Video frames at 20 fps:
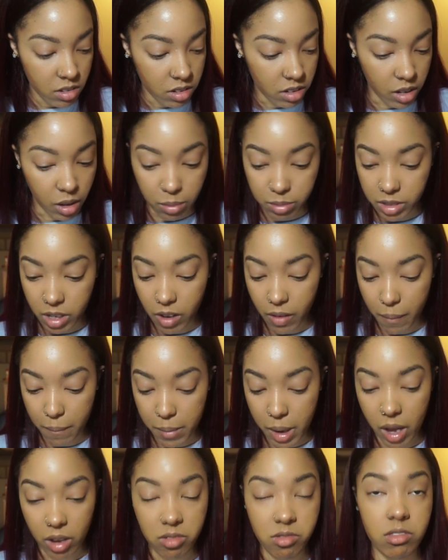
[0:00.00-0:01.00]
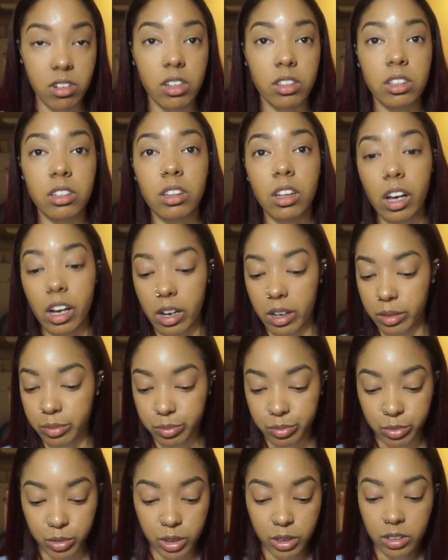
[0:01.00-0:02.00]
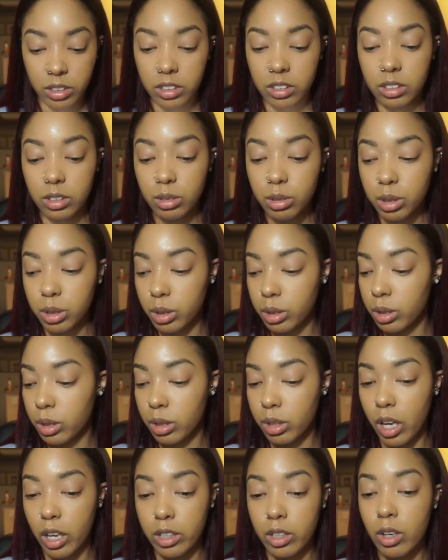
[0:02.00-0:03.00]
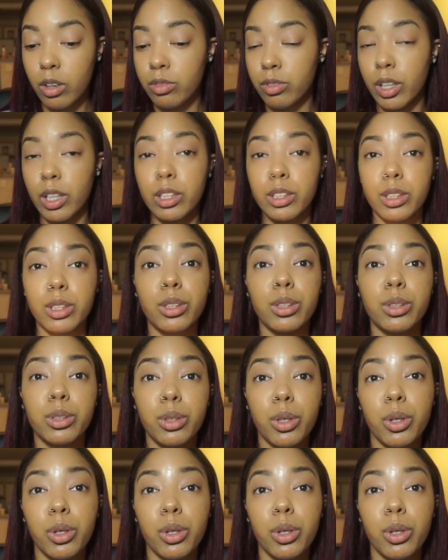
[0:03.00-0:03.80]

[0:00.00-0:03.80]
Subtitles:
I'm talking about nothing, like you should look like your face is